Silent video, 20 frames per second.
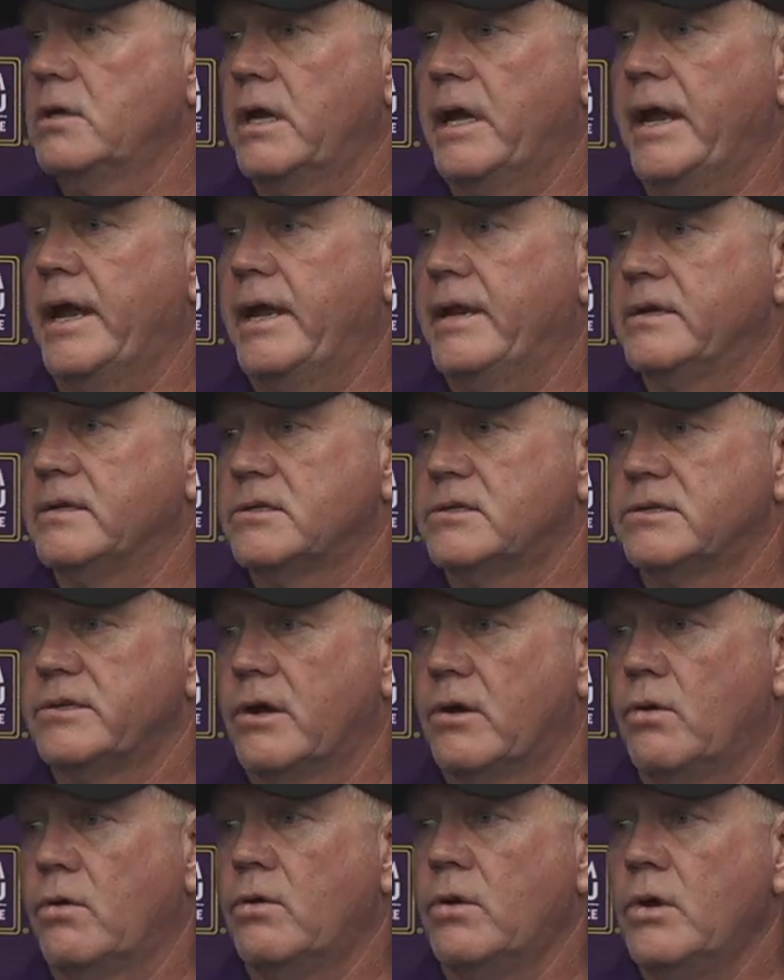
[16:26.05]
And
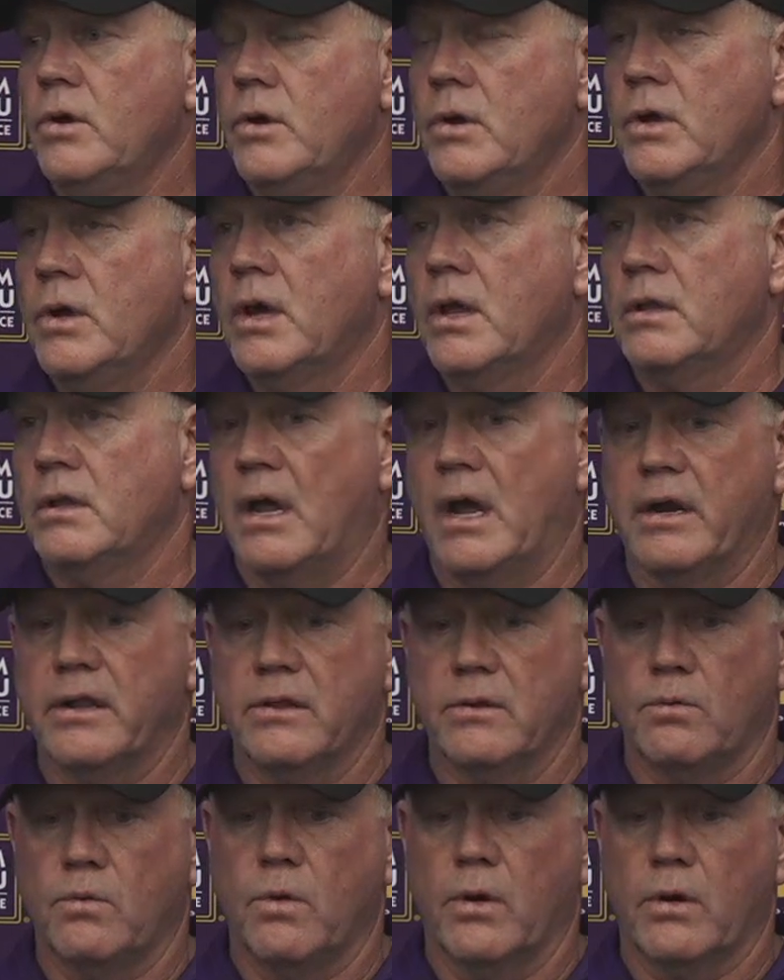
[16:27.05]
so a lot of
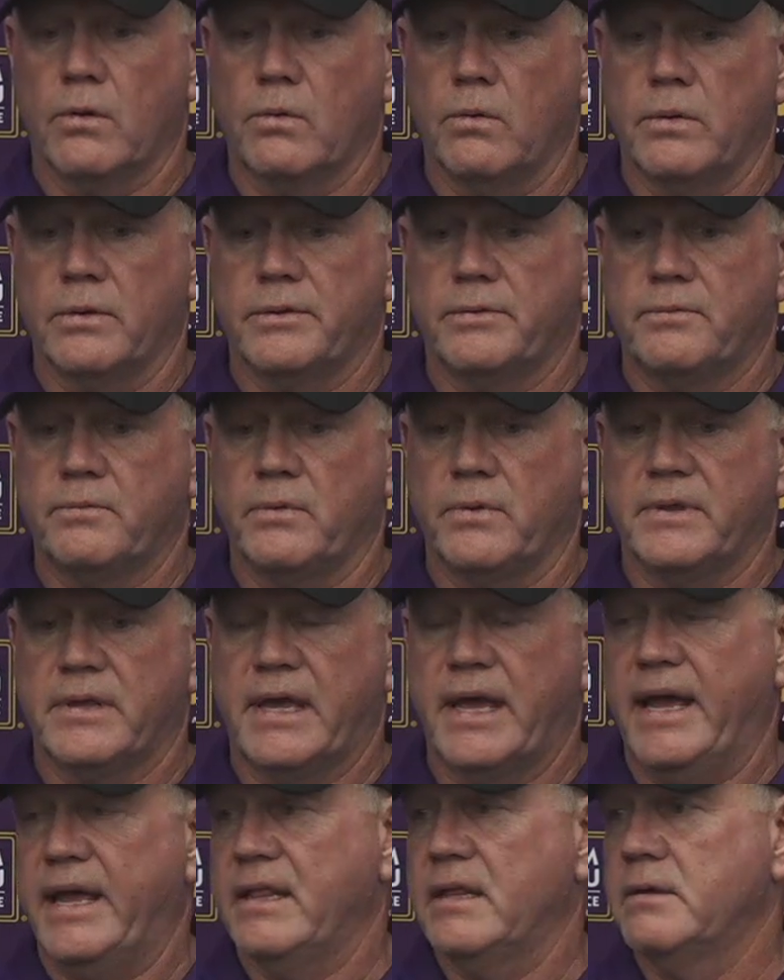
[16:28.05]
the work with
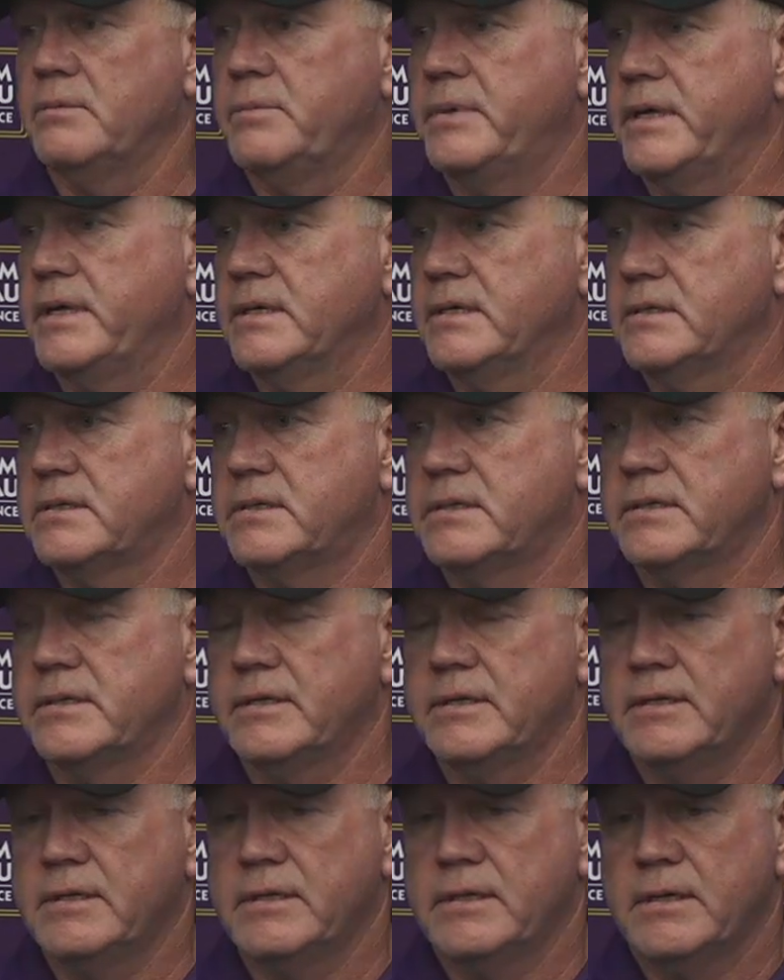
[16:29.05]
Caleb is
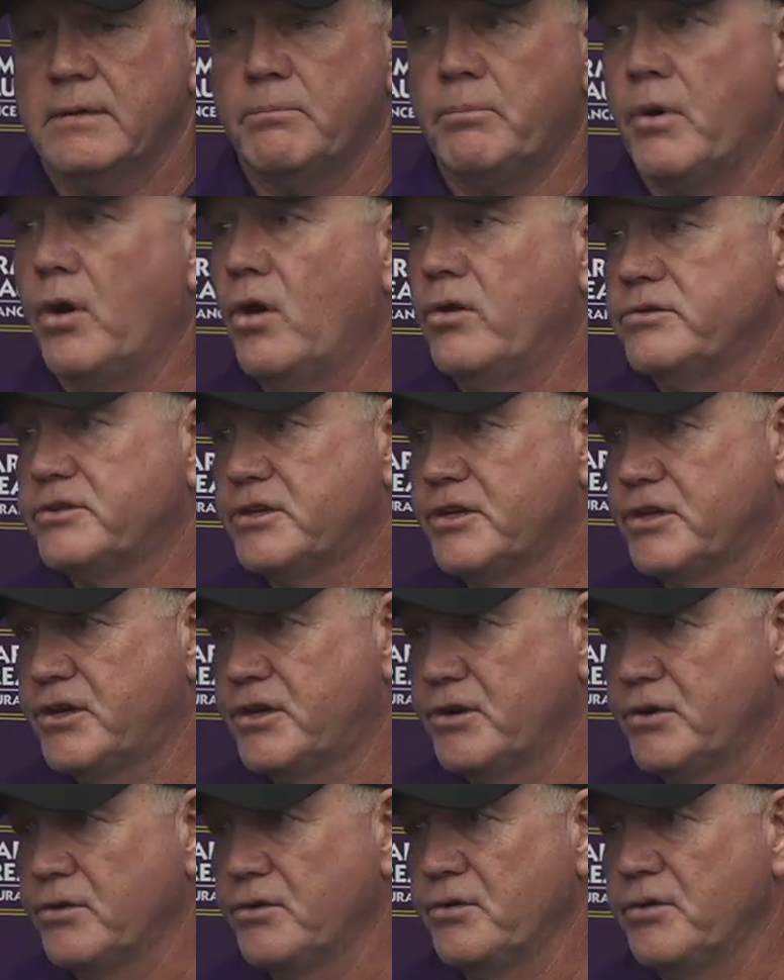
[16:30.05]
ball
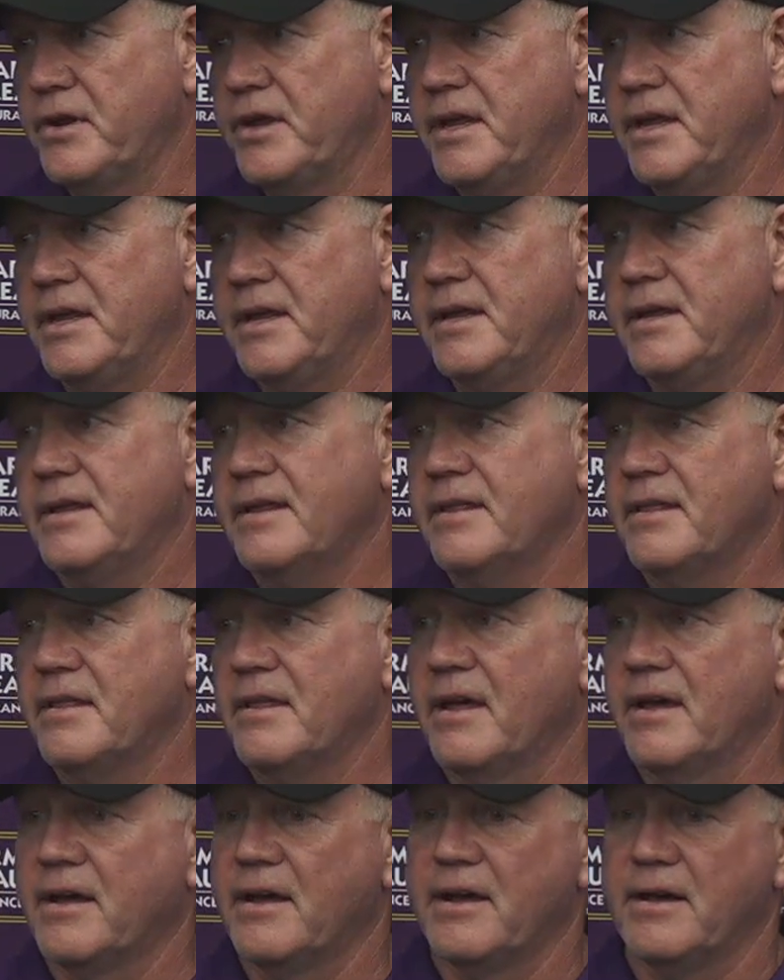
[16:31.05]
security,
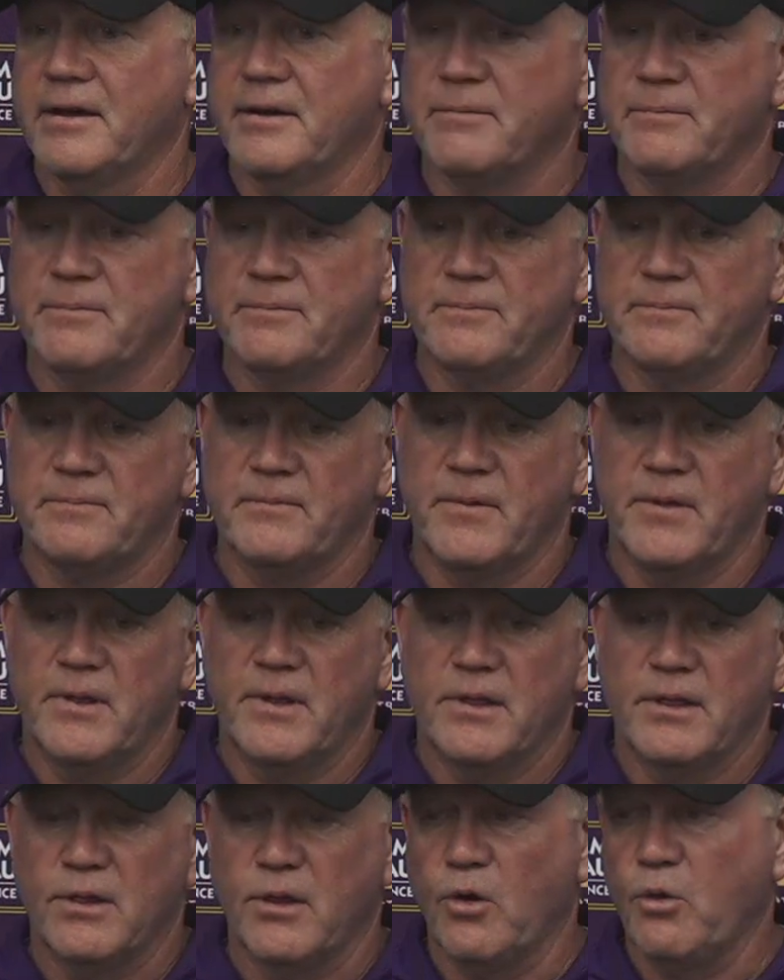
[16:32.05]

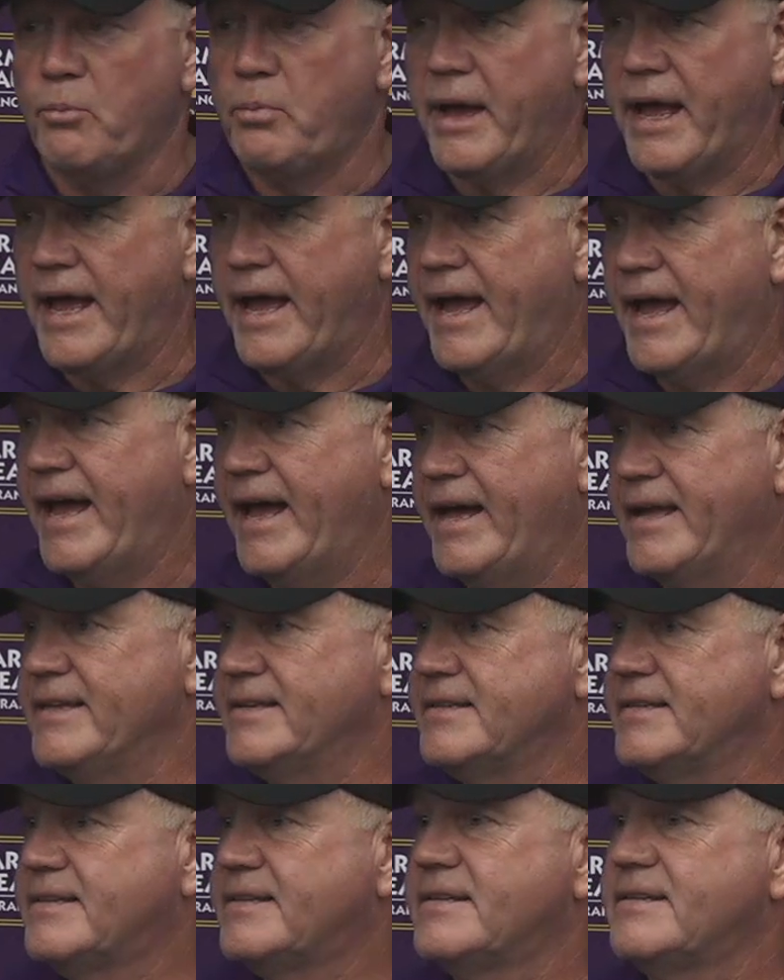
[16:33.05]
low
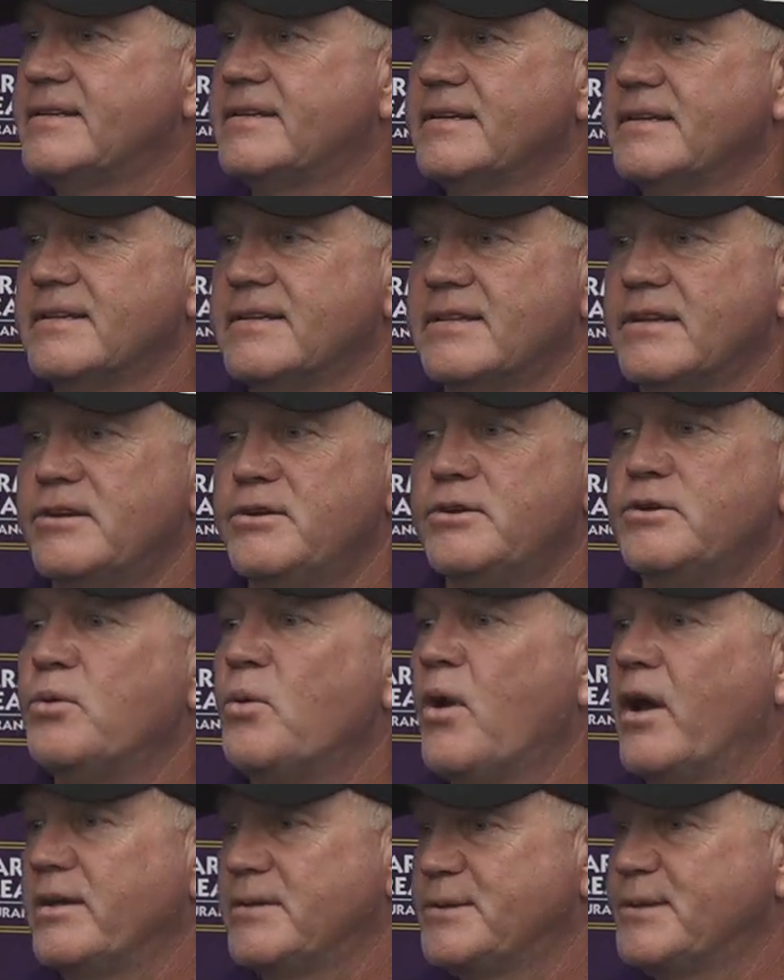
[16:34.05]
pads, the
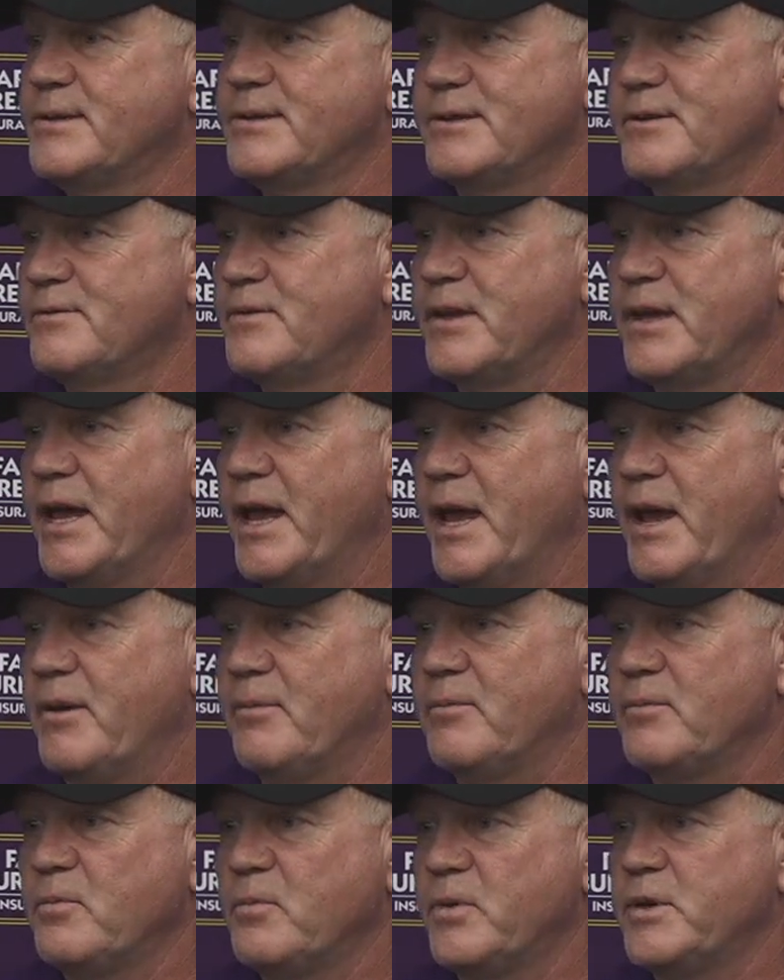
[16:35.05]
nuances of the
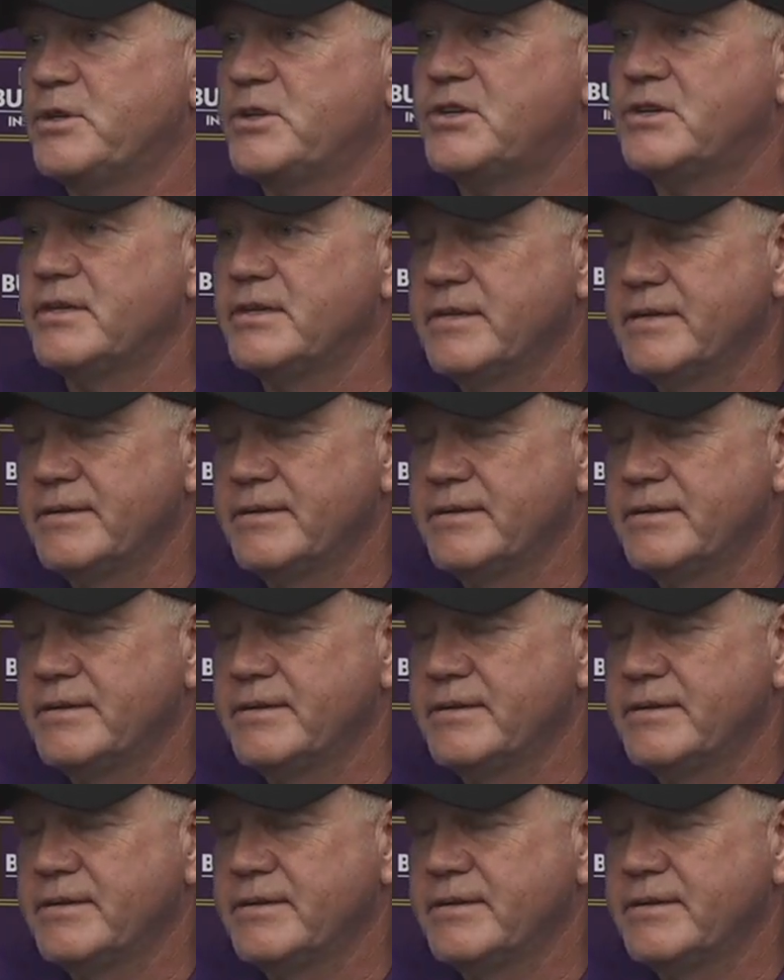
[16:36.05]
game, which,